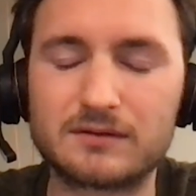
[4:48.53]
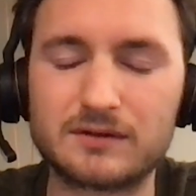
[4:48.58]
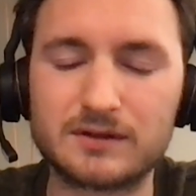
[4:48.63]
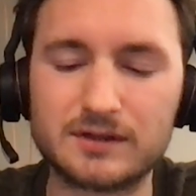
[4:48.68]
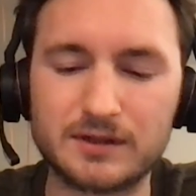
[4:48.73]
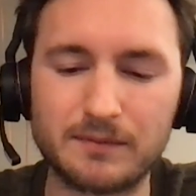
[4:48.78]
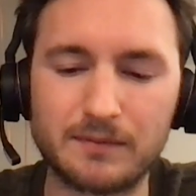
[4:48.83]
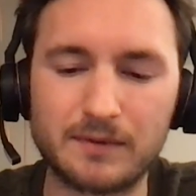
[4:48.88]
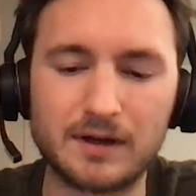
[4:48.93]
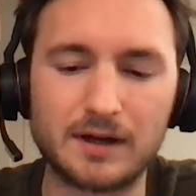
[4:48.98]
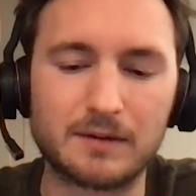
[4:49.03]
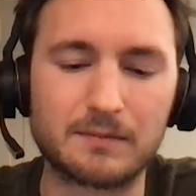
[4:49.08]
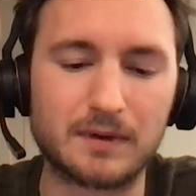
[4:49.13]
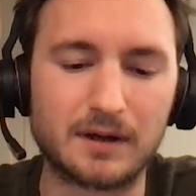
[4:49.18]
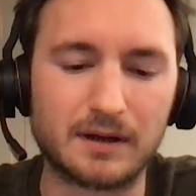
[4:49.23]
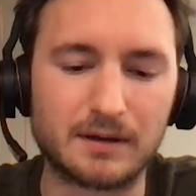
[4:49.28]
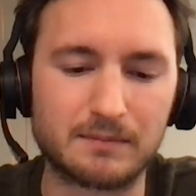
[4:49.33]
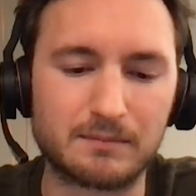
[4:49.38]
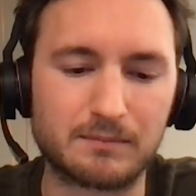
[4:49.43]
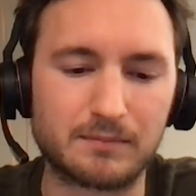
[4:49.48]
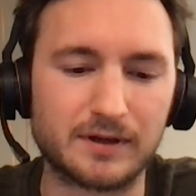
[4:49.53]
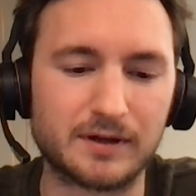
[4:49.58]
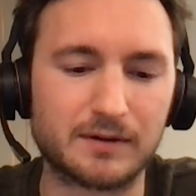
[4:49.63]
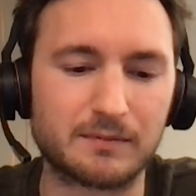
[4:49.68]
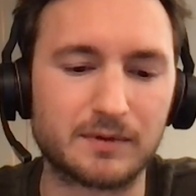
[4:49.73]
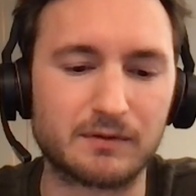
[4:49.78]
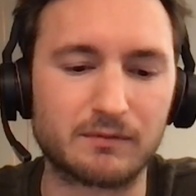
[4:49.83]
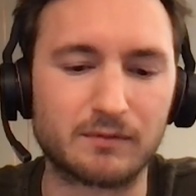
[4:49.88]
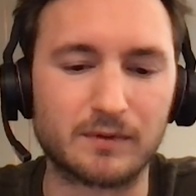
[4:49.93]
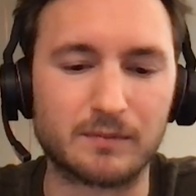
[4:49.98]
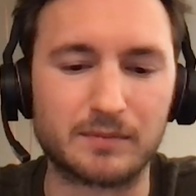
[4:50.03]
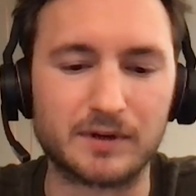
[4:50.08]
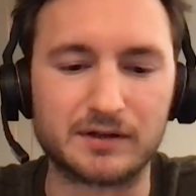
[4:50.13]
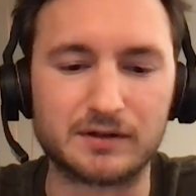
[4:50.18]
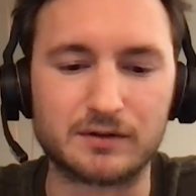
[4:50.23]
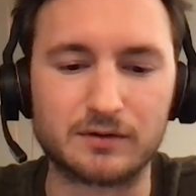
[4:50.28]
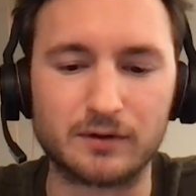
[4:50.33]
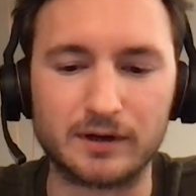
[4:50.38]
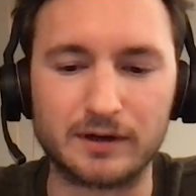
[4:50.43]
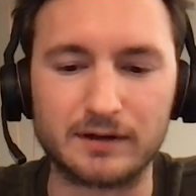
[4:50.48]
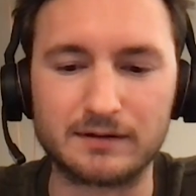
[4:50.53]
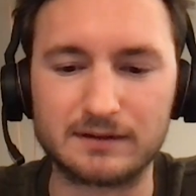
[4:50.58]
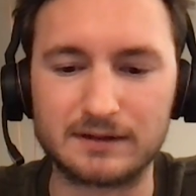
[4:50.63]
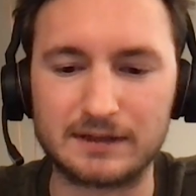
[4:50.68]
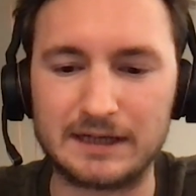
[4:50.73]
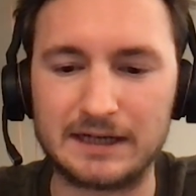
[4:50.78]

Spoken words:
or something. I played a bit with Bitcoin.